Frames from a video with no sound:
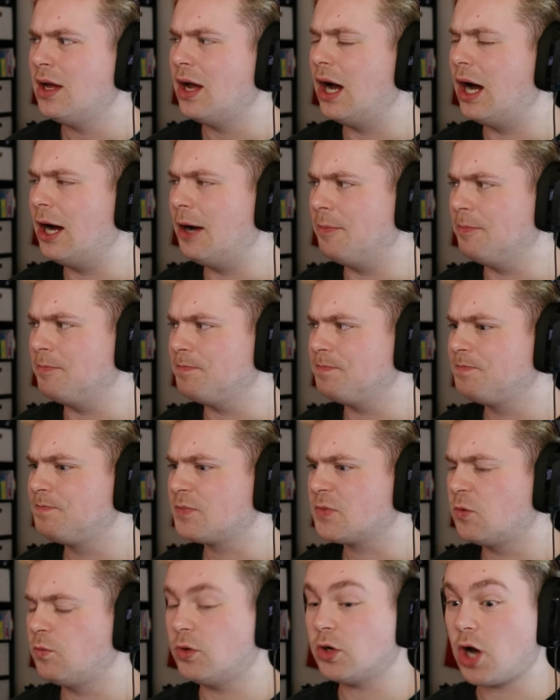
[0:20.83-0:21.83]
Um,
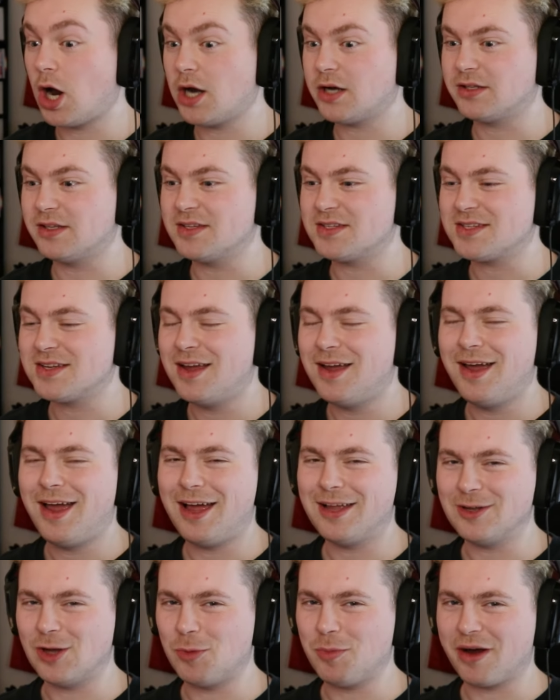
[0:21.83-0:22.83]
regardless,
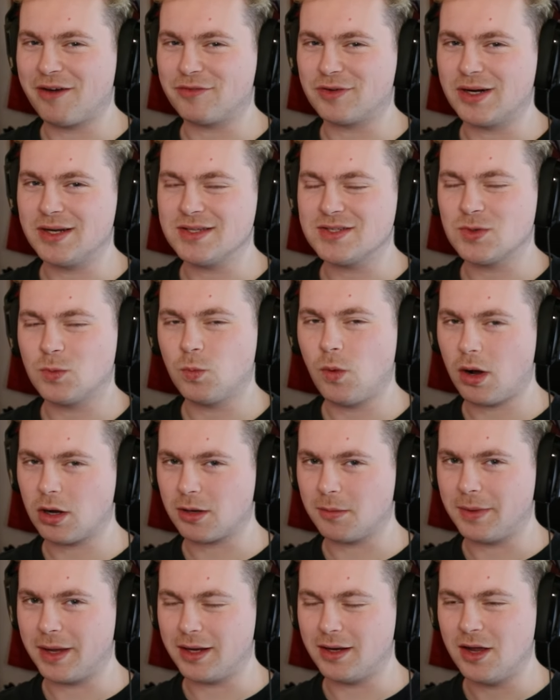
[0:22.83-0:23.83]
hello, my friends.
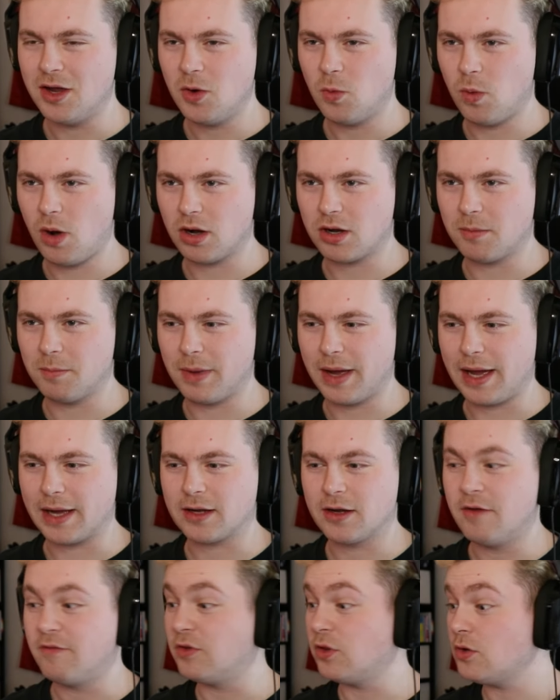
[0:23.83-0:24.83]
Welcome in, welcome
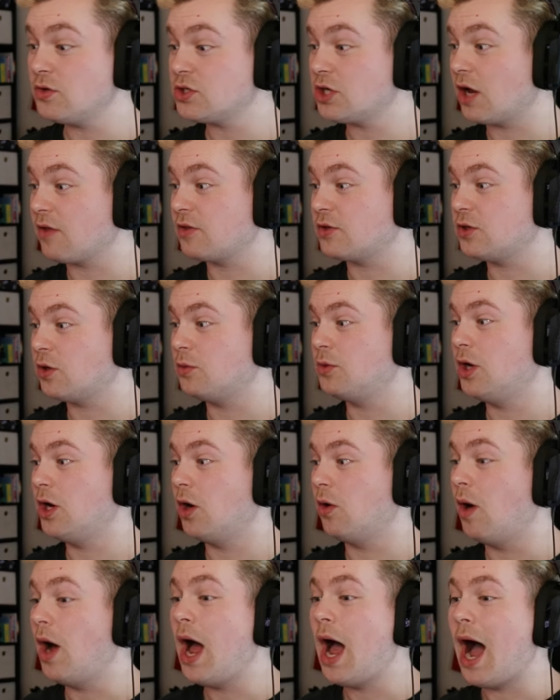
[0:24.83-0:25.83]
back. For those of y'all that don't
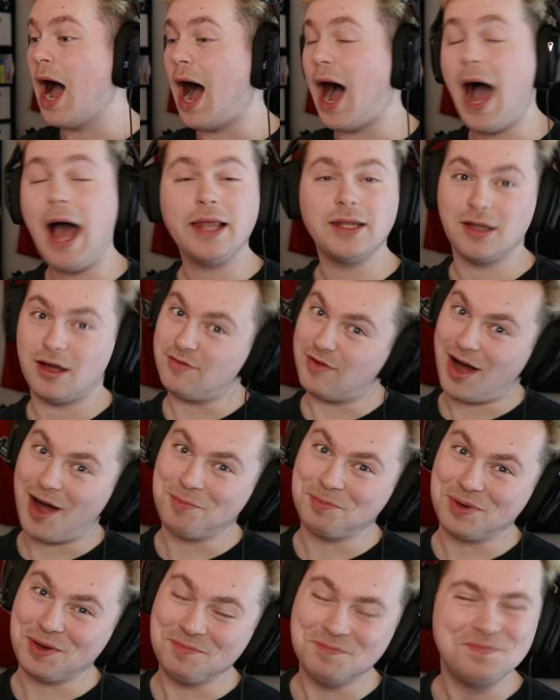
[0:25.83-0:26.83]
know, I love
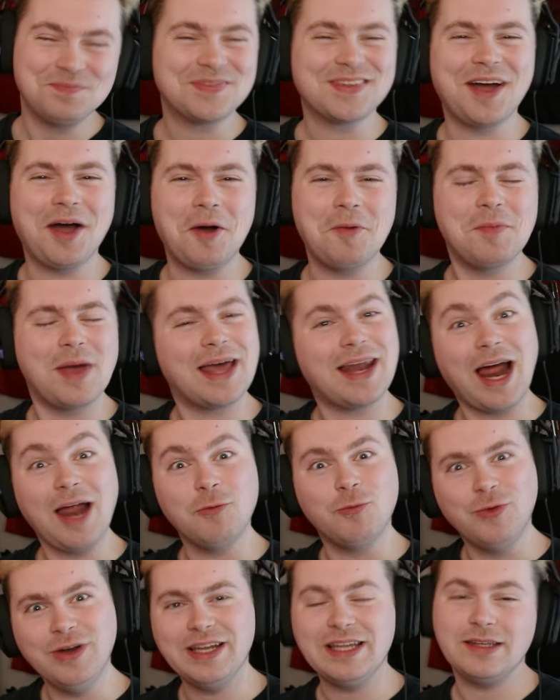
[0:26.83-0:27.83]
Hanbin. Um, and
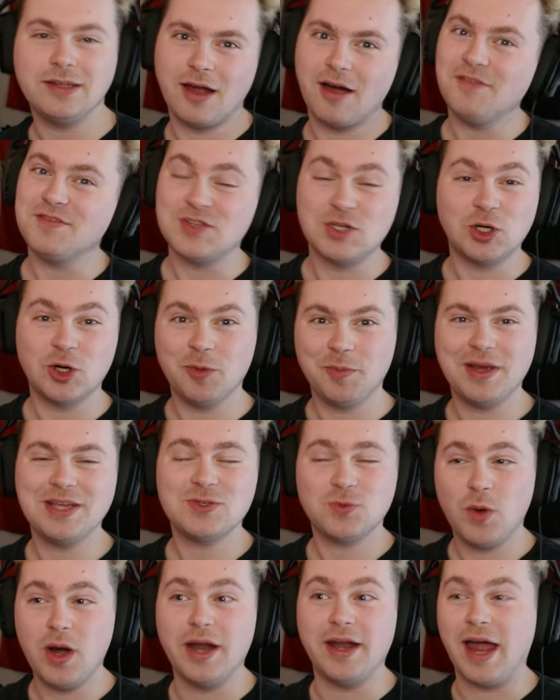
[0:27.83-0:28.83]
I really love Zero
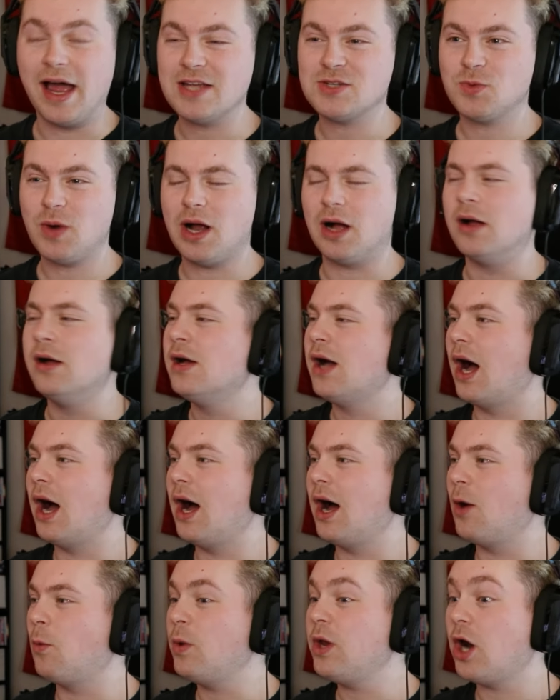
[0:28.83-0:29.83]
Base One as well.
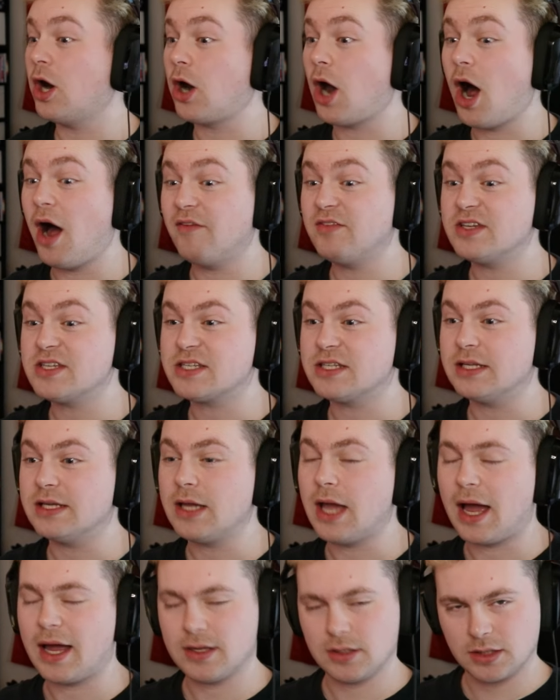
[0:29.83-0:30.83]
Uh, we are
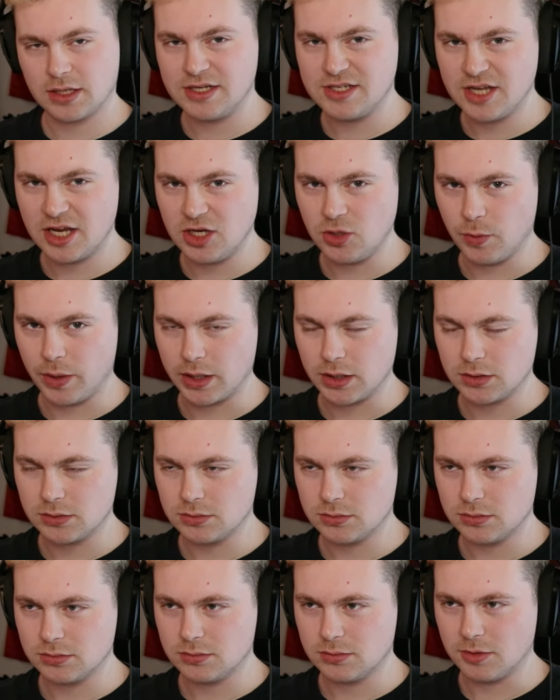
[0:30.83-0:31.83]
obviously uh, continuing
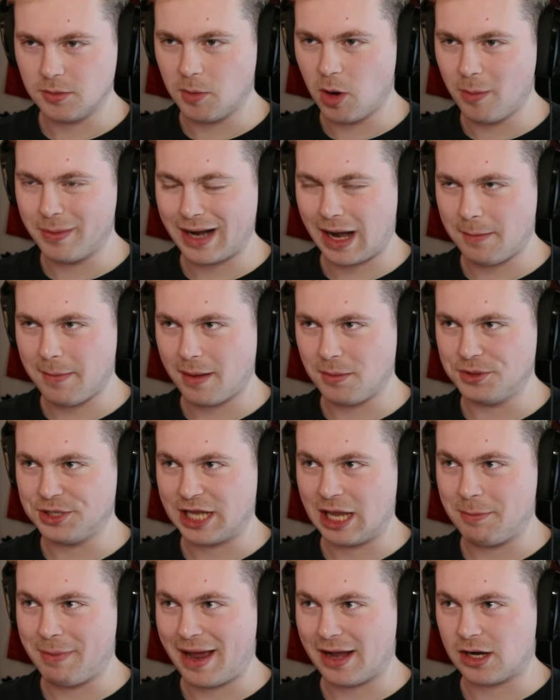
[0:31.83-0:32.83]
the moment I'm able to
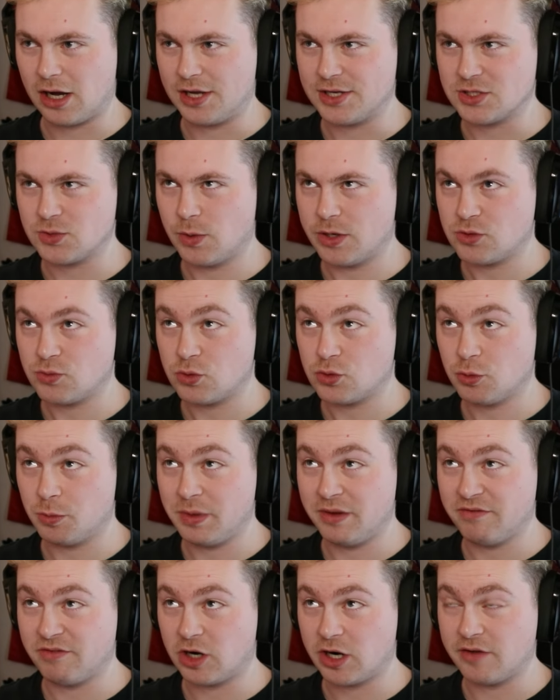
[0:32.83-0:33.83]
get back on Twitch, which will
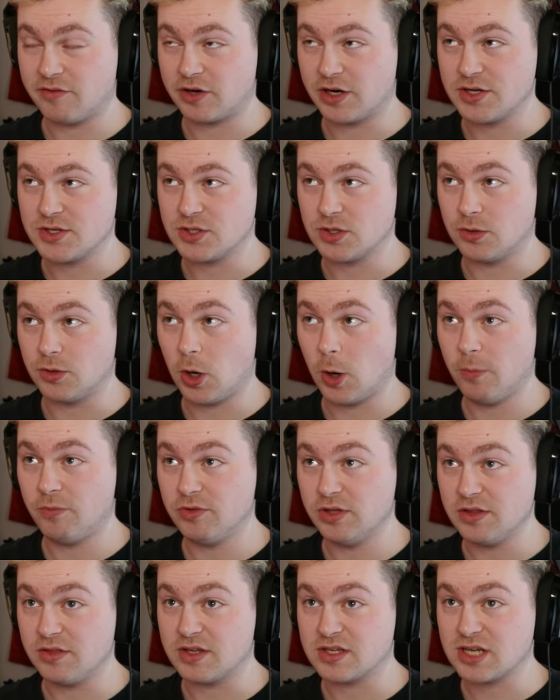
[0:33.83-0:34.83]
be very, very soon,
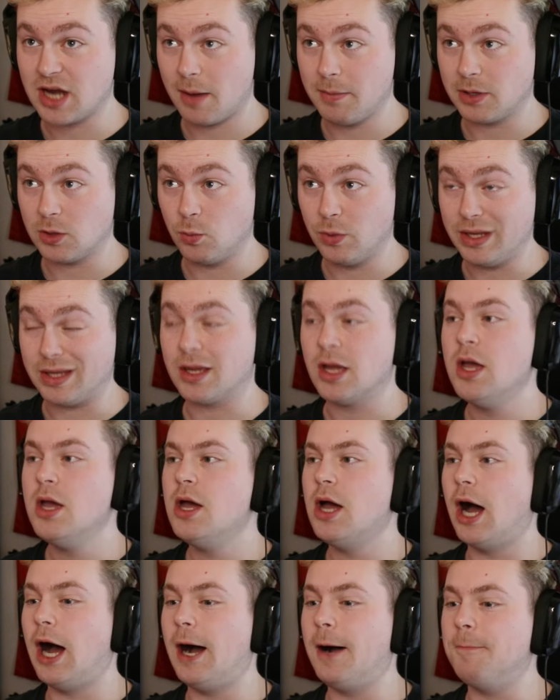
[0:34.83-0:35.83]
hopefully this coming week.
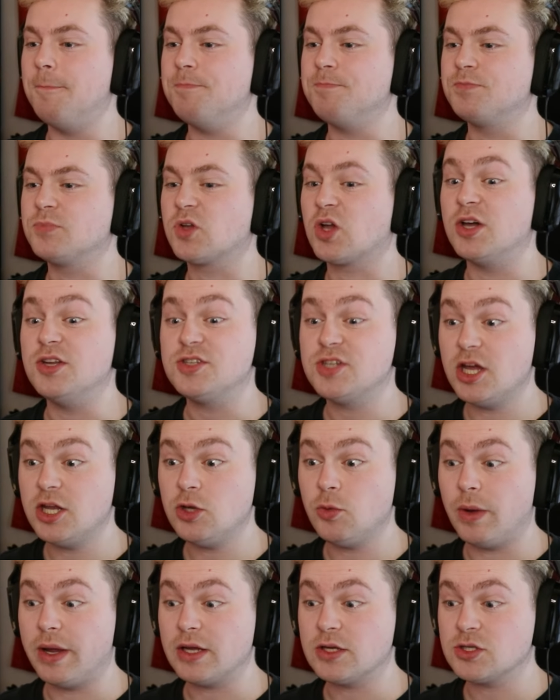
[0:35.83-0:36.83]
Um,
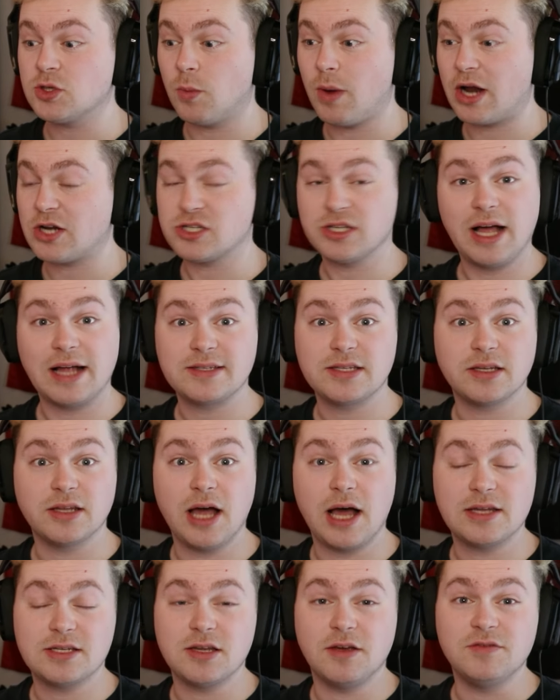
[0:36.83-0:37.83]
continuing to watch lots and
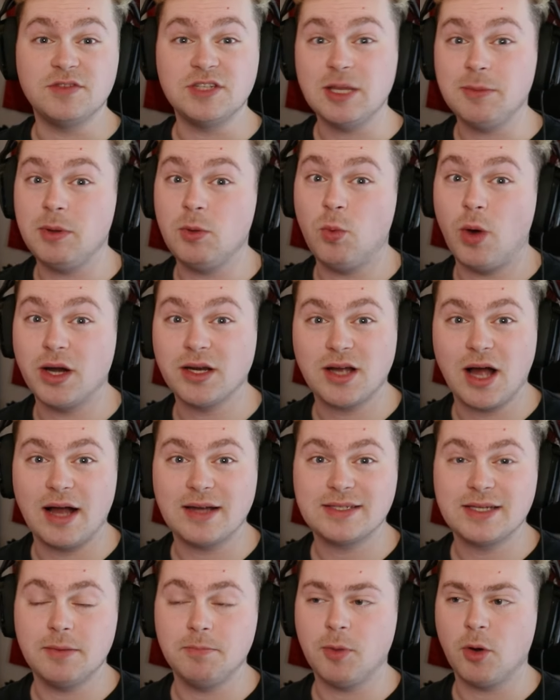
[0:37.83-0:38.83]
lots of ZB1
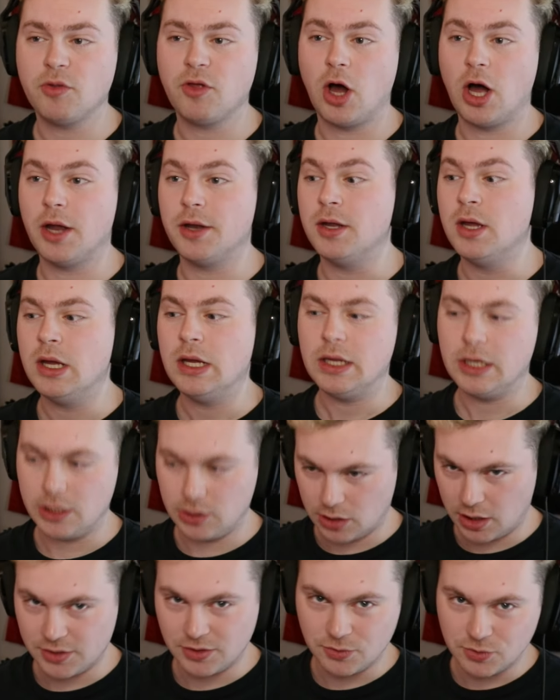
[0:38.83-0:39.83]
content, both on
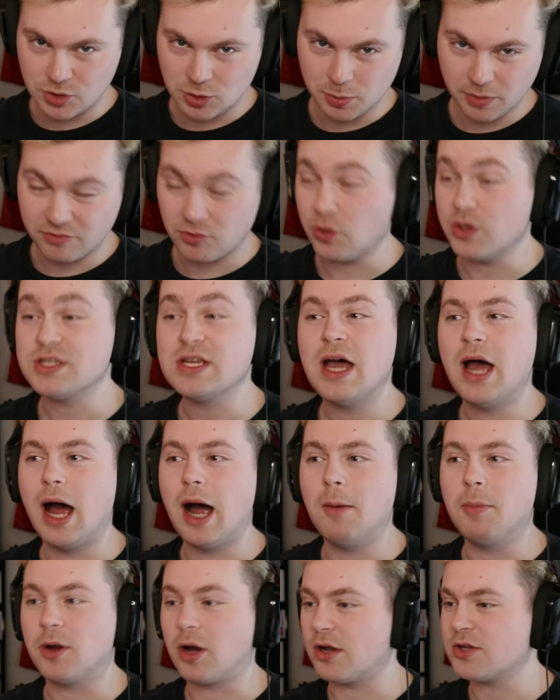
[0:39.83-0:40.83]
here on YouTube, of course,
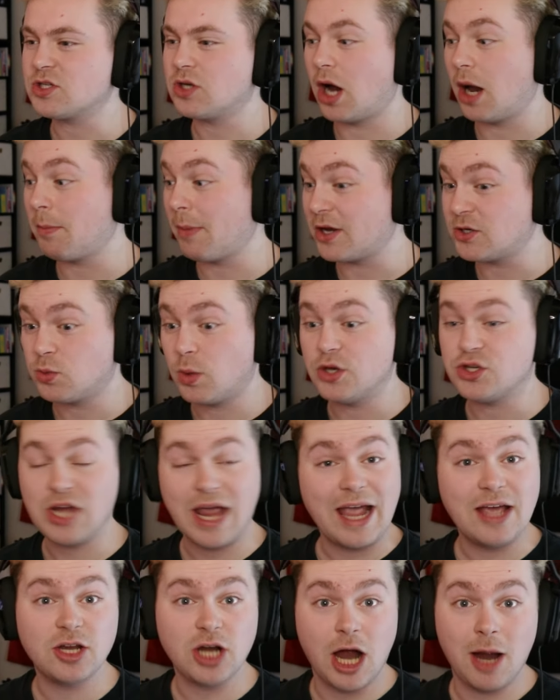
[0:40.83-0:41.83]
uh, but also on my Twitch
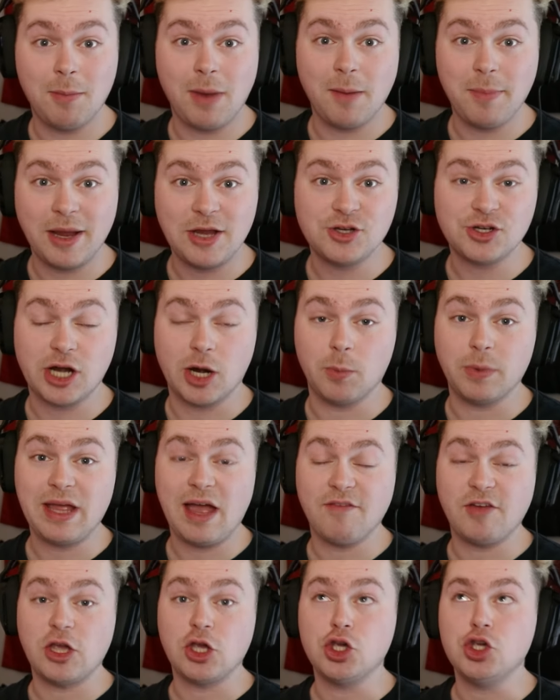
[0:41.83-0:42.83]
and on my Patreon. We
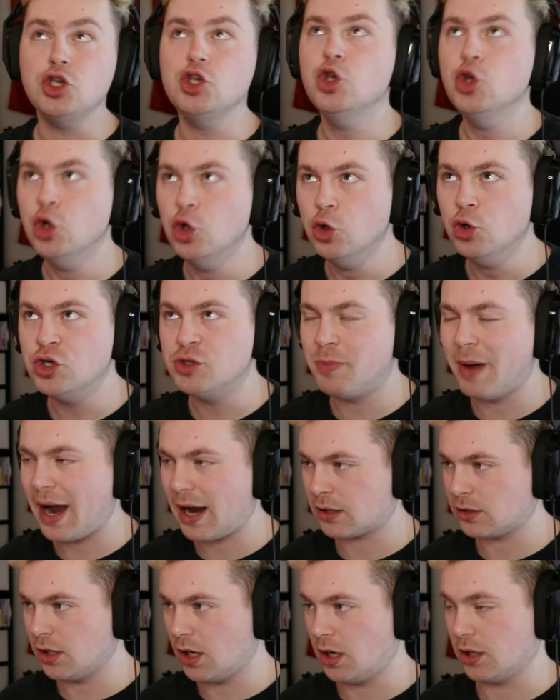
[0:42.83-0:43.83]
have a huge
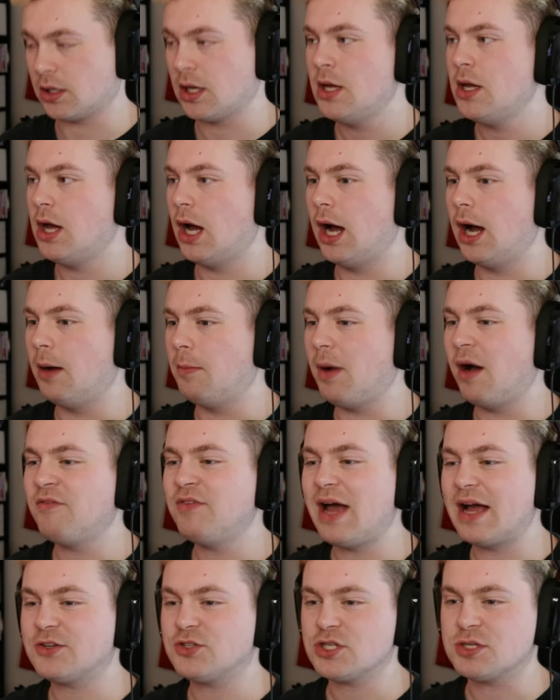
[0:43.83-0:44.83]
backlog um, of
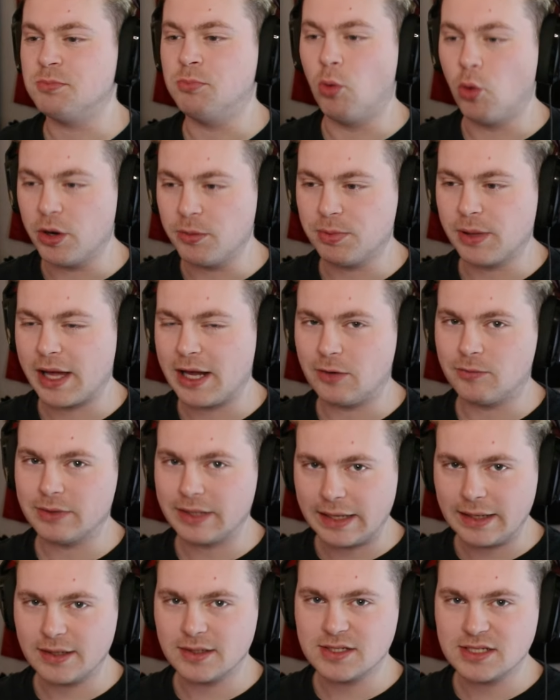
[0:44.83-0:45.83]
not just Boy Planet
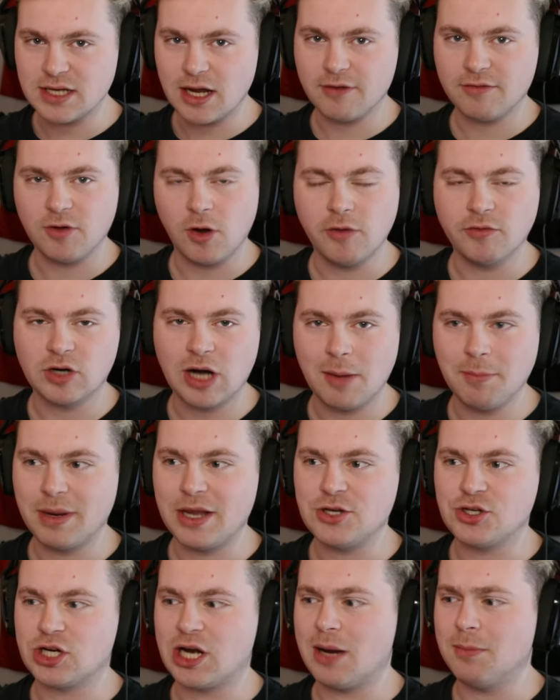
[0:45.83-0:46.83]
related stuff over on
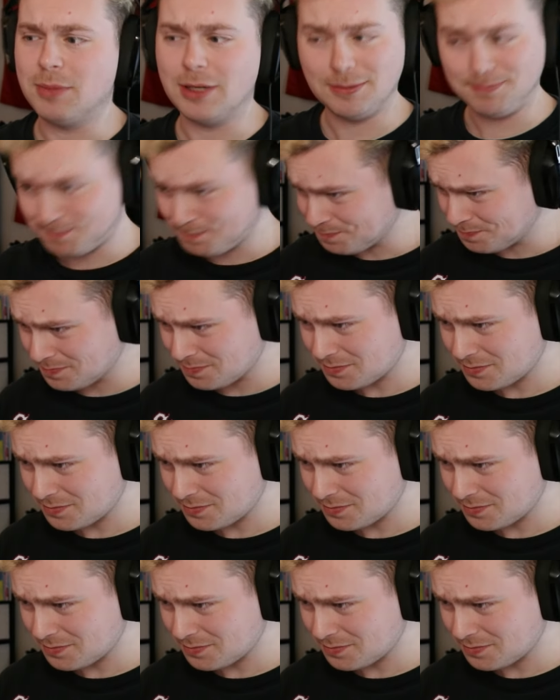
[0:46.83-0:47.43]
Patreon, but